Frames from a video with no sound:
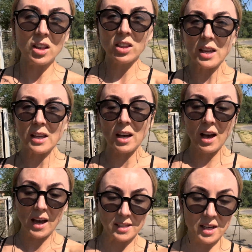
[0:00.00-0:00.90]
thing,
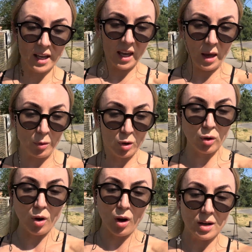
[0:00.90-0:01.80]
guys, I came
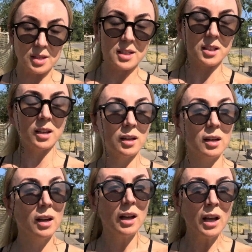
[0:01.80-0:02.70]
across,
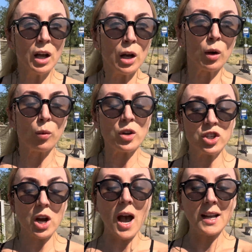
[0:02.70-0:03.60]
which
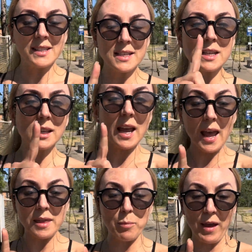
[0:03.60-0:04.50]
I didn't get
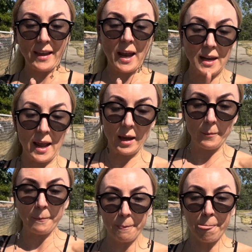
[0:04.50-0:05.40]
in the beginning,
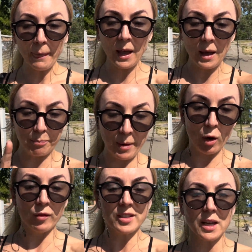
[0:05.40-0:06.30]
but
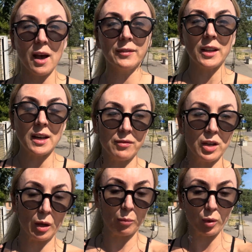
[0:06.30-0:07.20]
obviously after
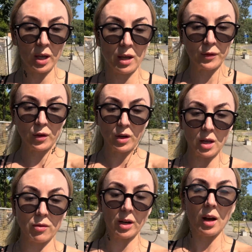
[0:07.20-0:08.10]
living in Phuket for 1.5
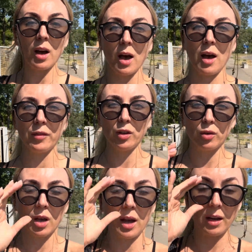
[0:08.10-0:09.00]
years, you
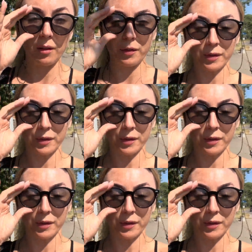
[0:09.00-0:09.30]
kind of